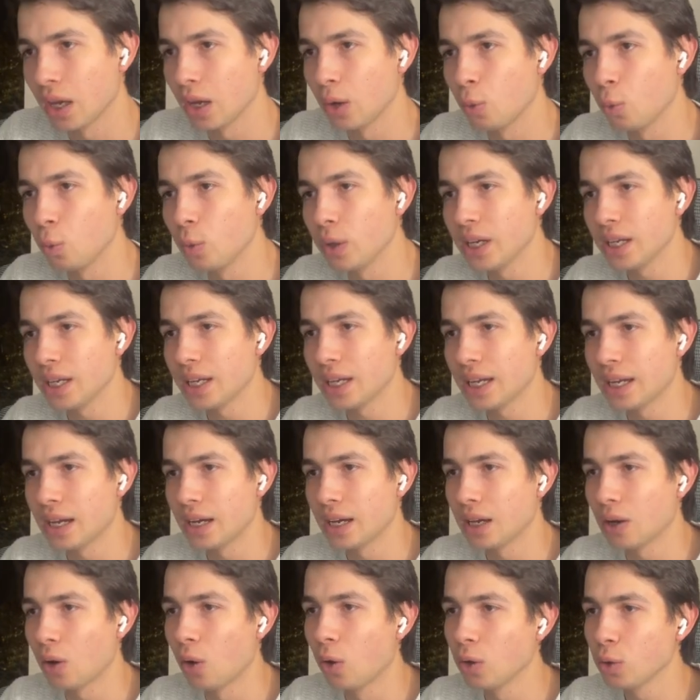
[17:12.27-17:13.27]
we
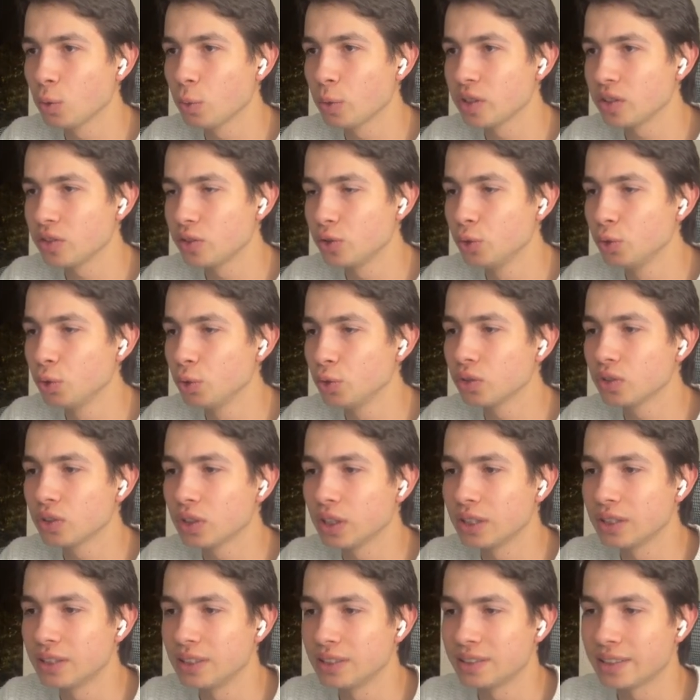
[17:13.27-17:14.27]
always use
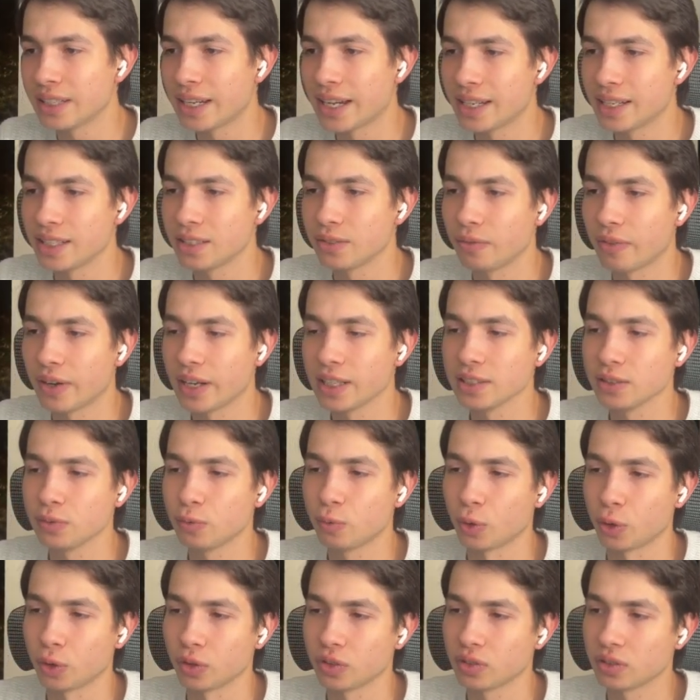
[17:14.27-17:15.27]
these edit files
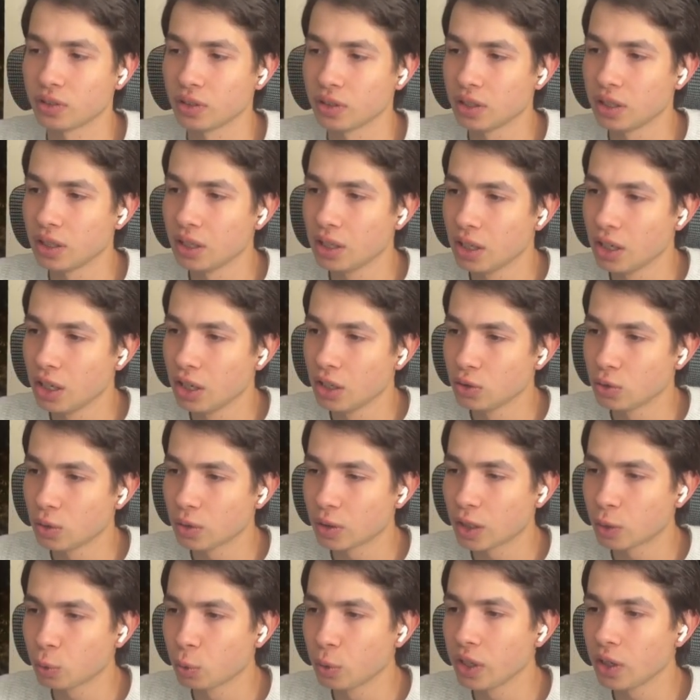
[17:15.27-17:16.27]
first, so
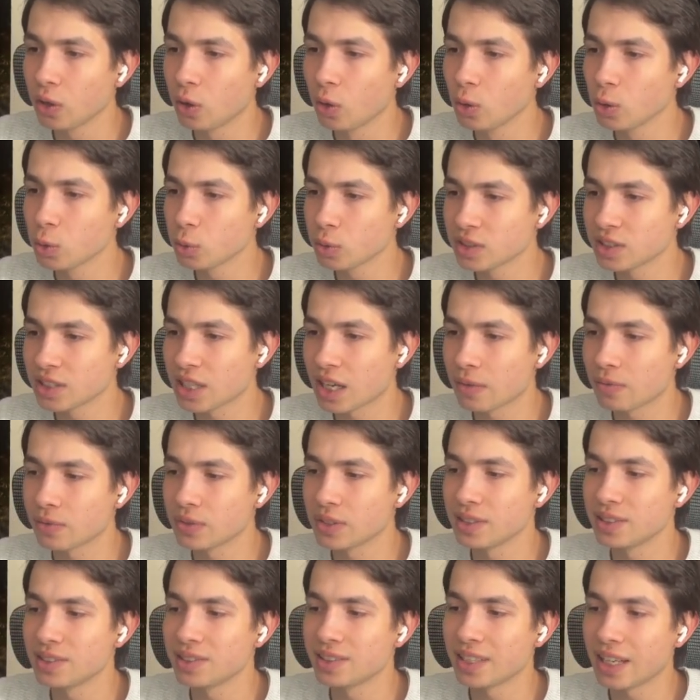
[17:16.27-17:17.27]
that we always have
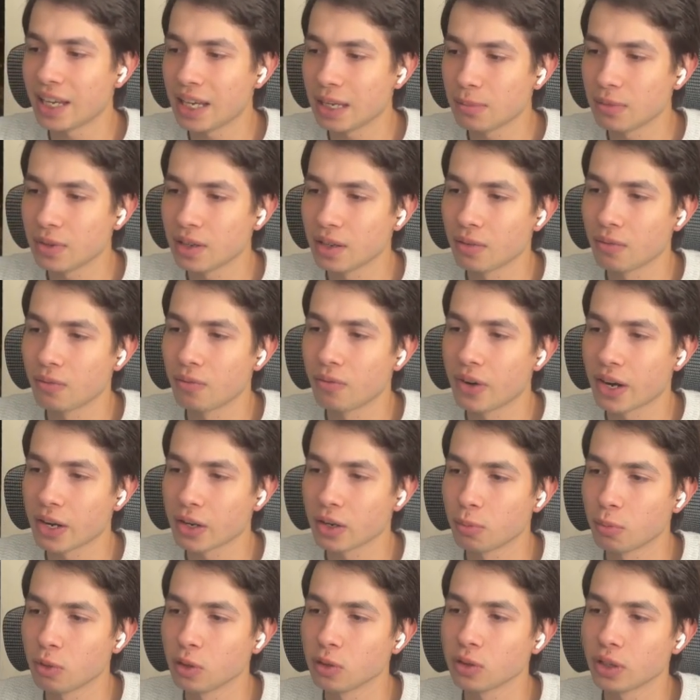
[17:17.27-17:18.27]
the same
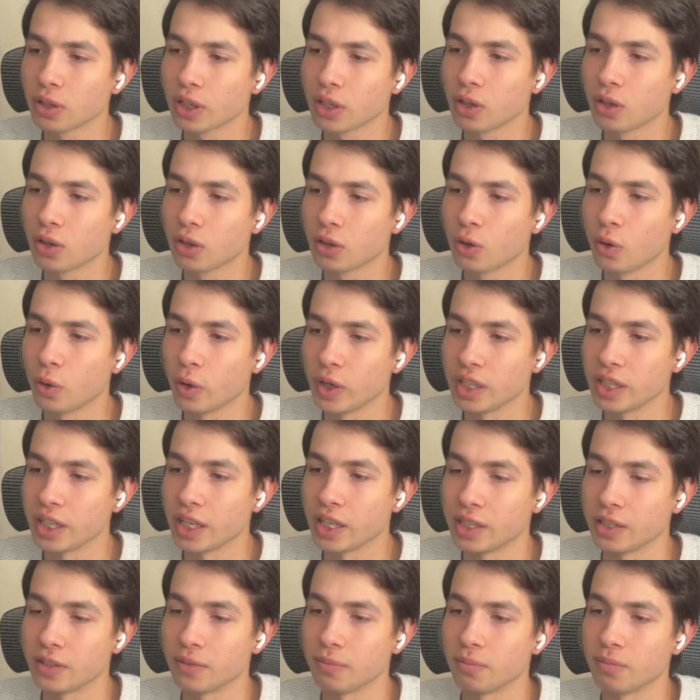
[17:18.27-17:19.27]
variable going
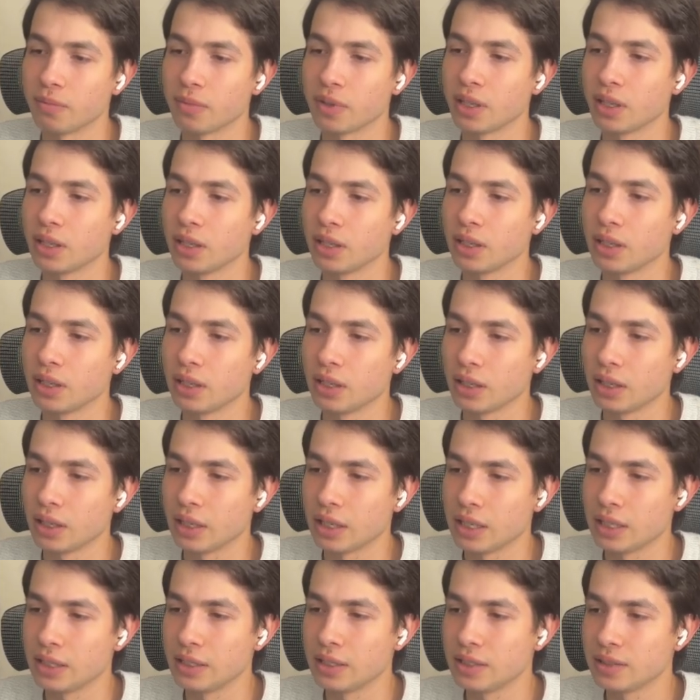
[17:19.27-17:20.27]
in.
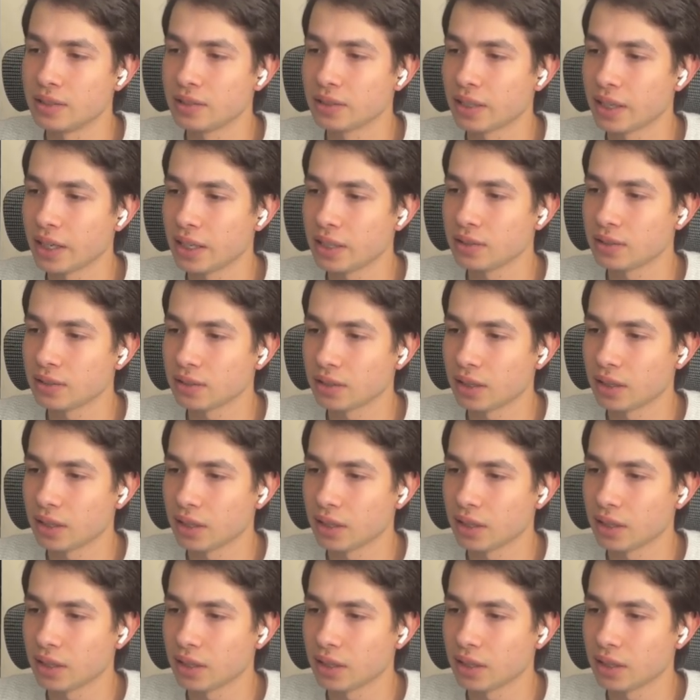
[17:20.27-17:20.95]
In this case,